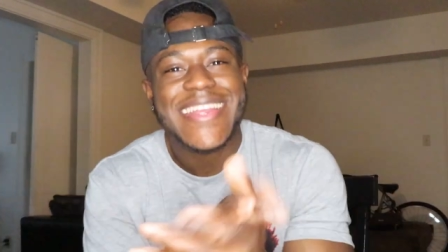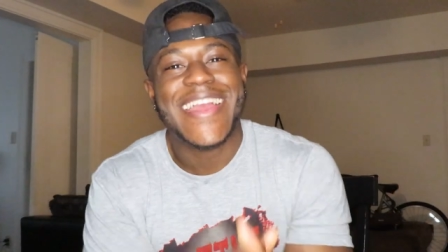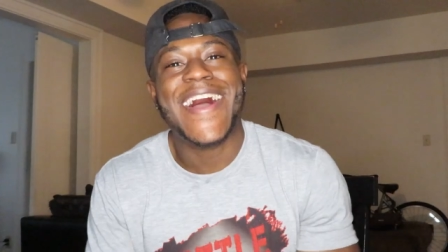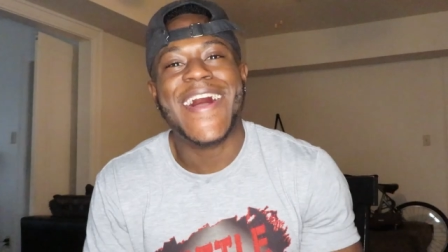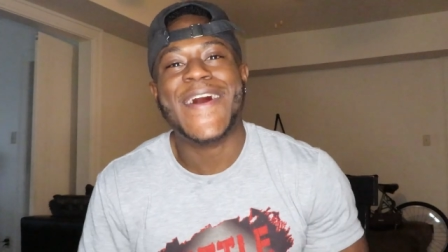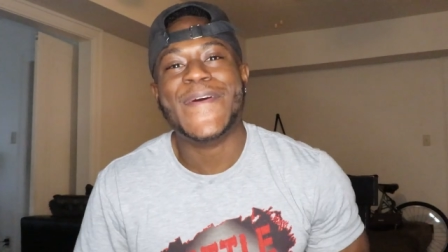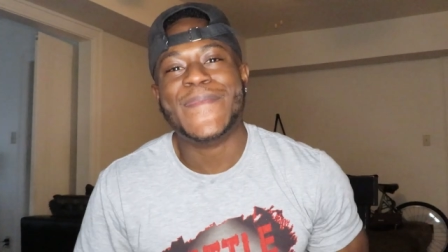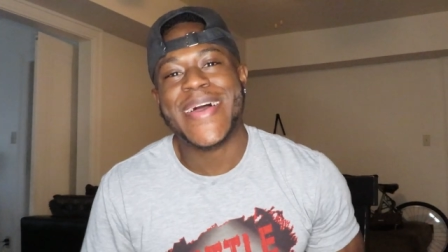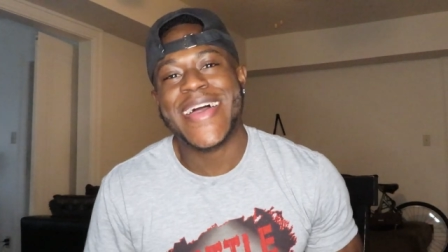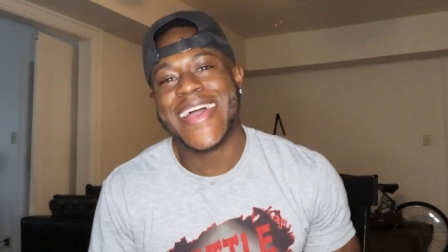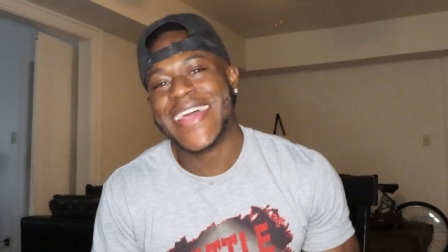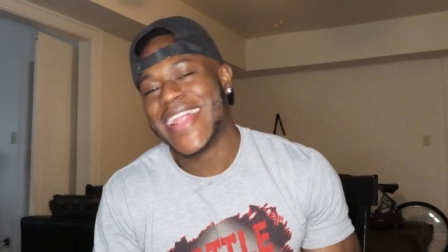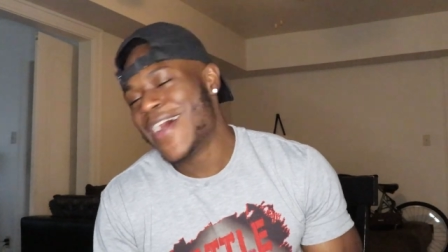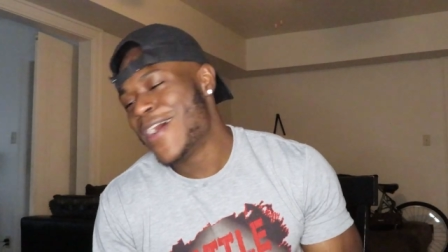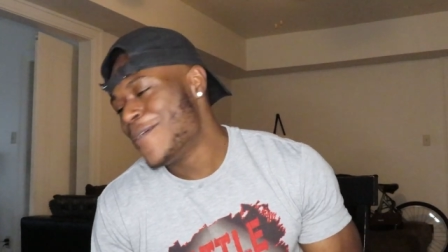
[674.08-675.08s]
Yo,
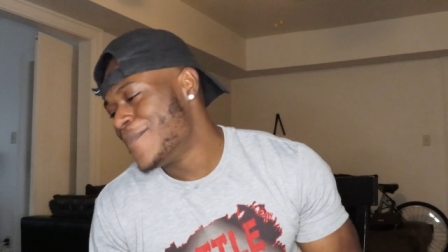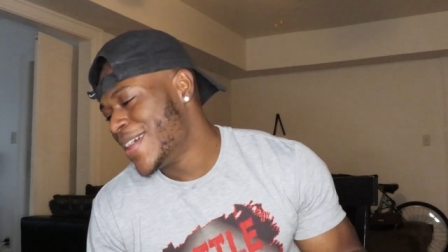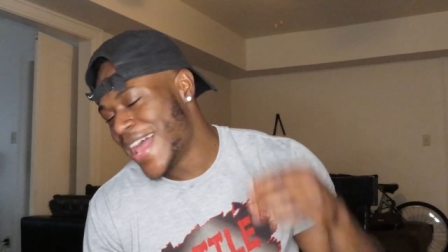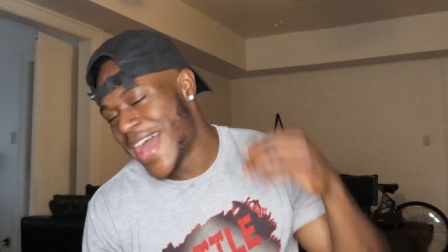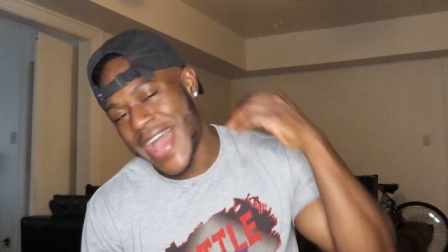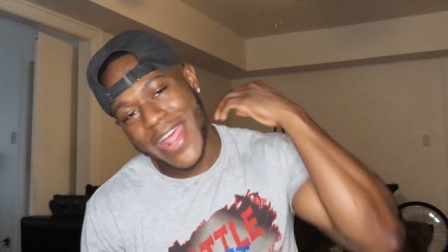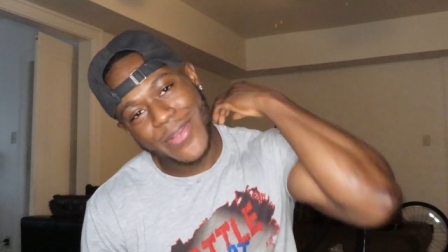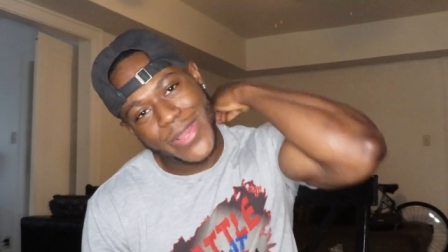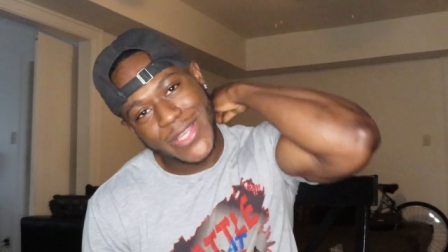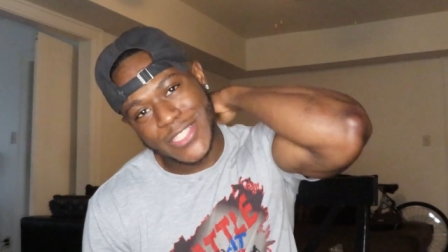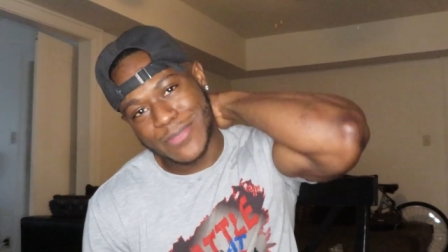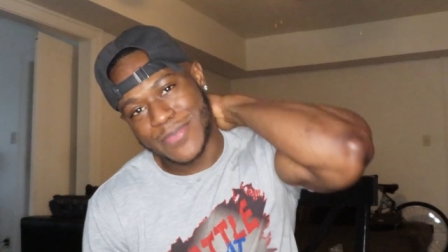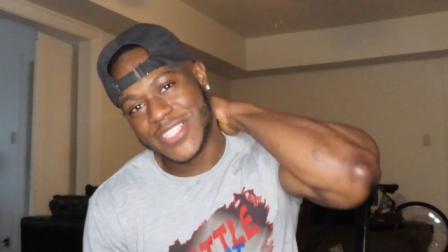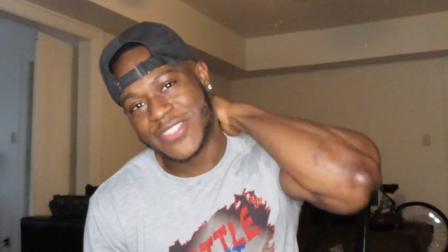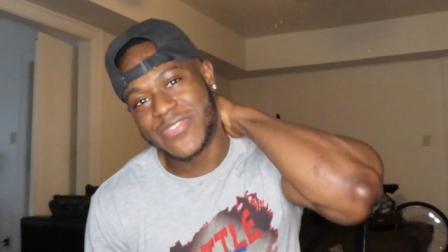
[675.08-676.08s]
man, oh man, I had way
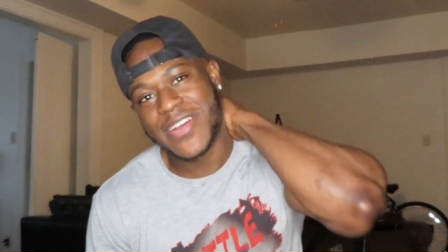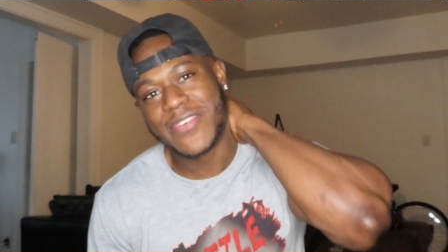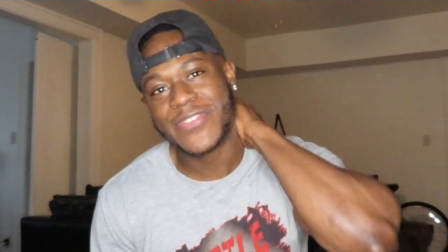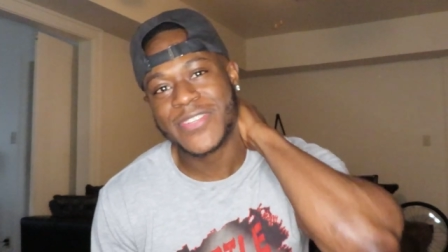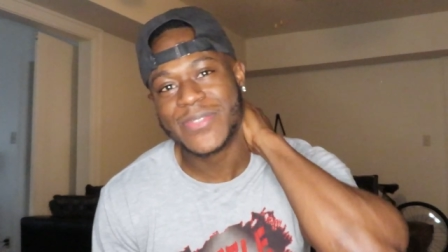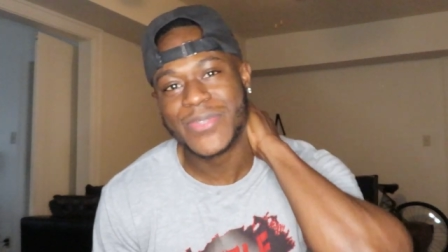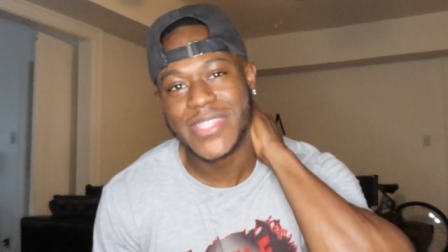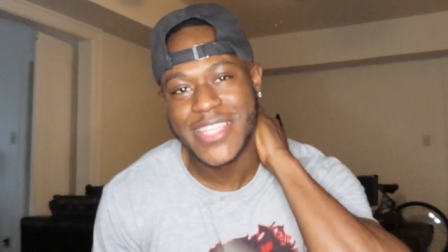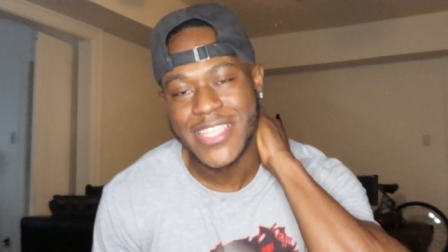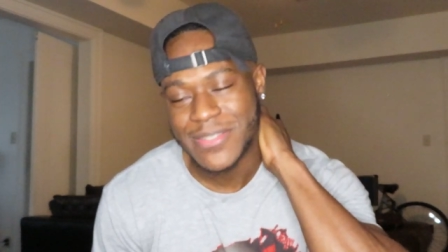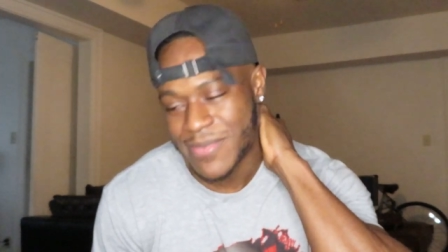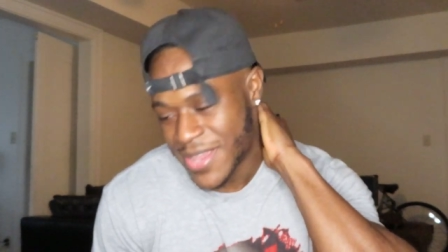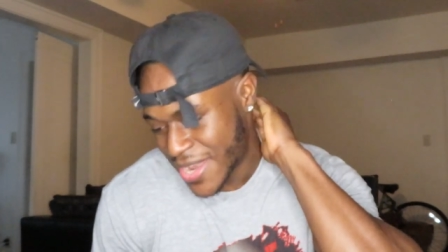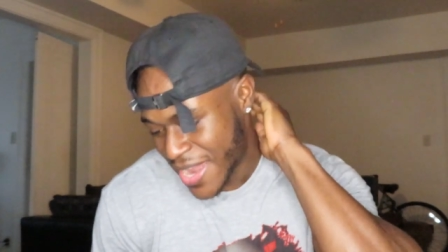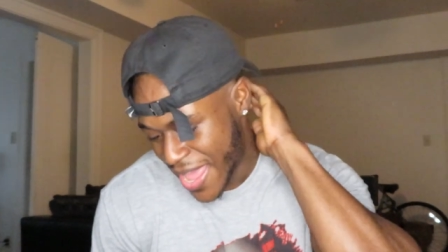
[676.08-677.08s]
too much fun with this,
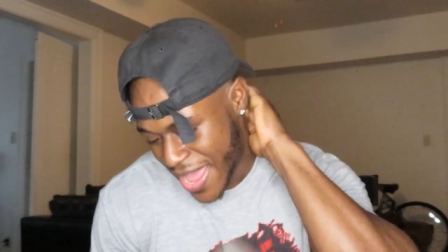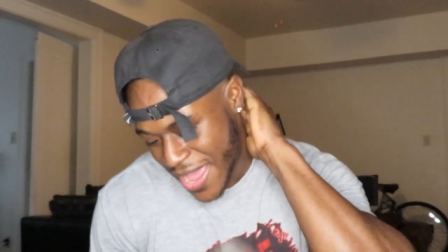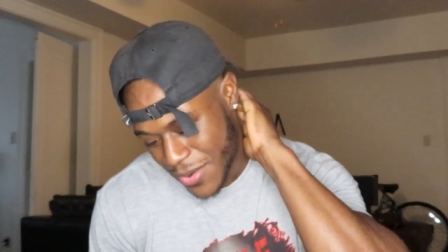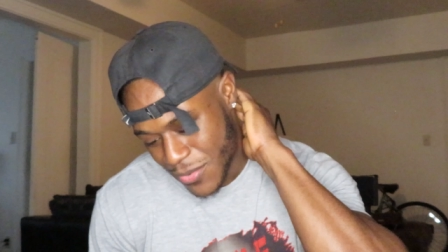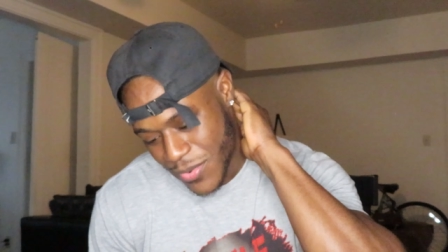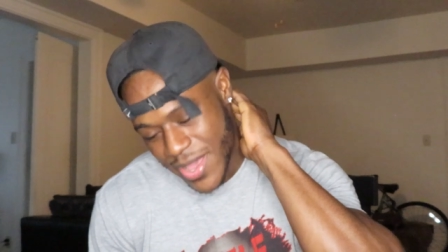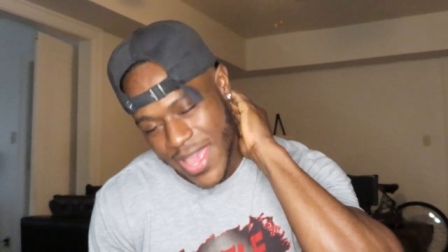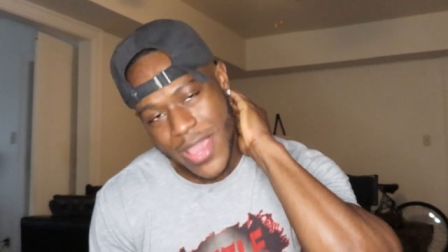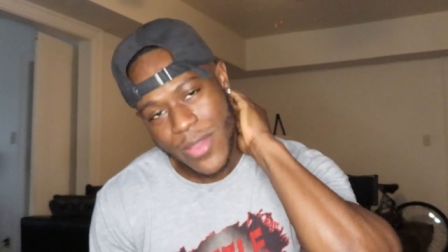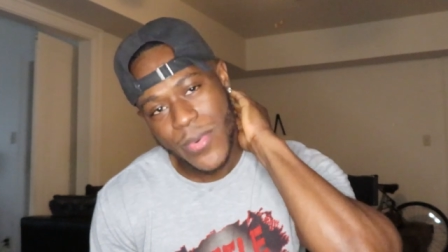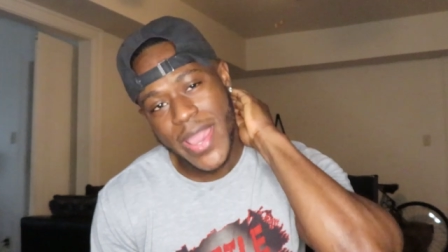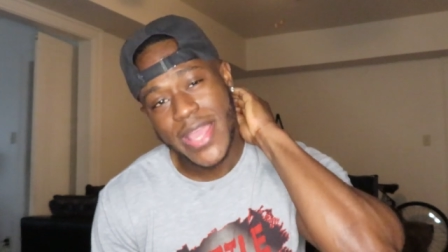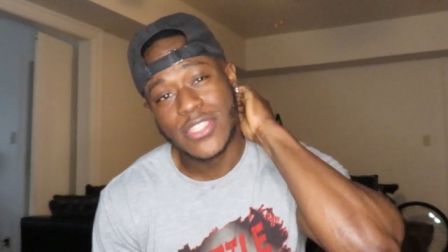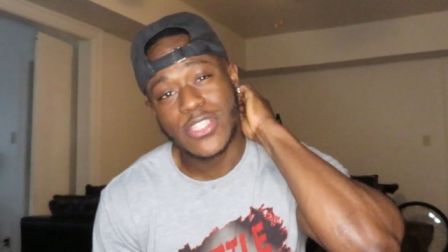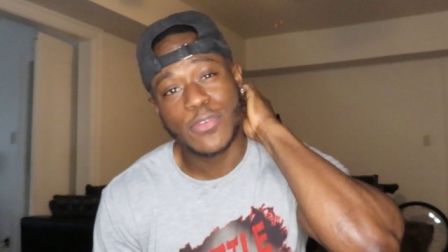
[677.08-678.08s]
man. I had way,
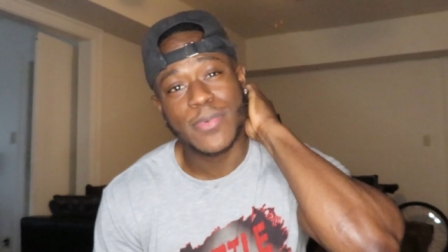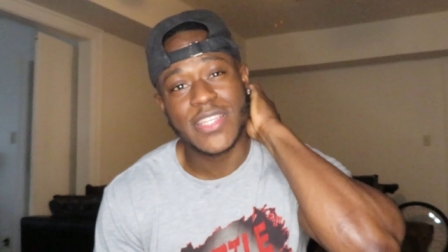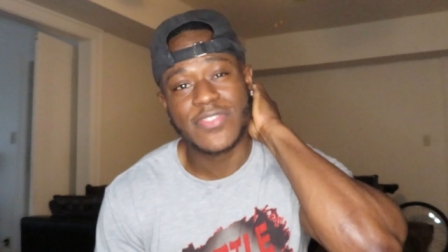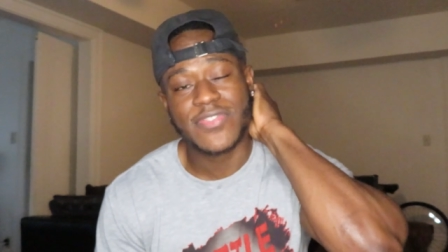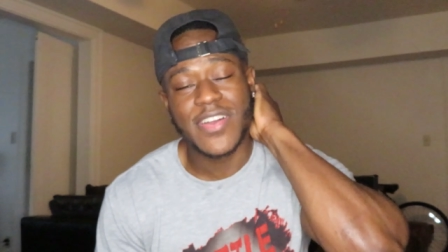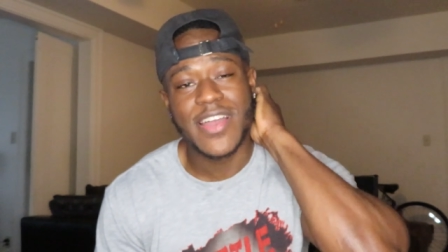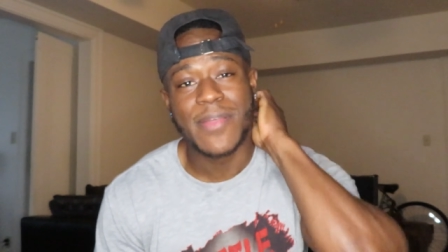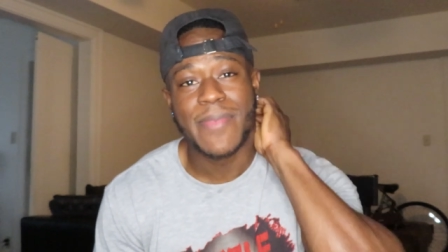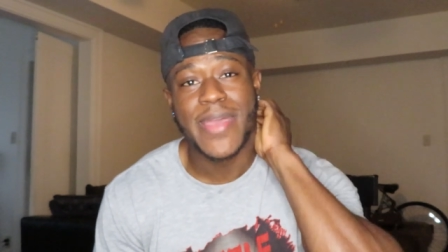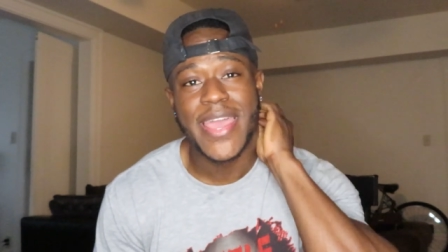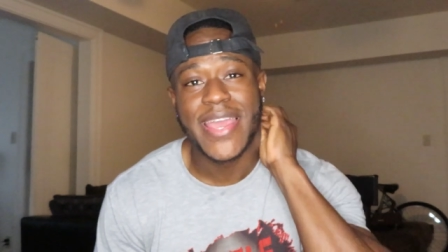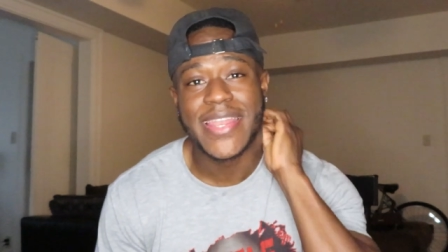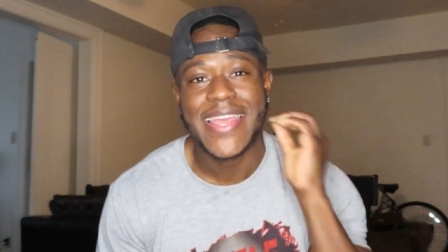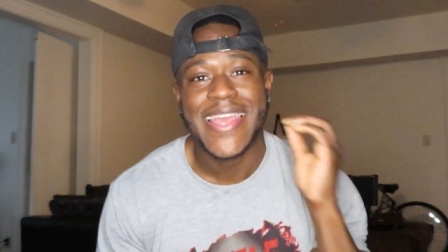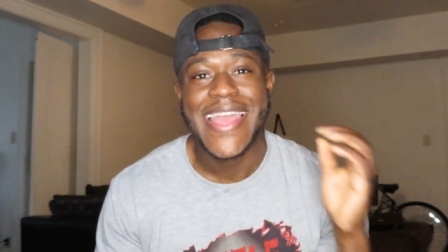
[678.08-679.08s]
way too much fun,
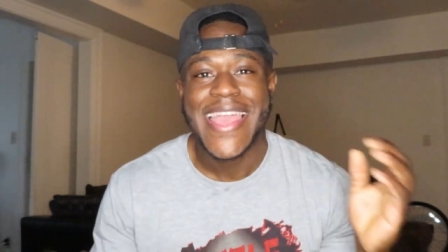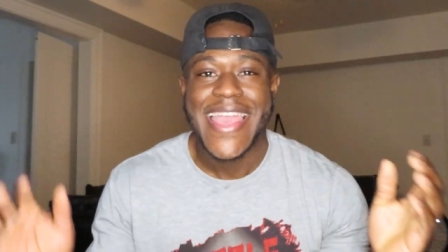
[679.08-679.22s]
man.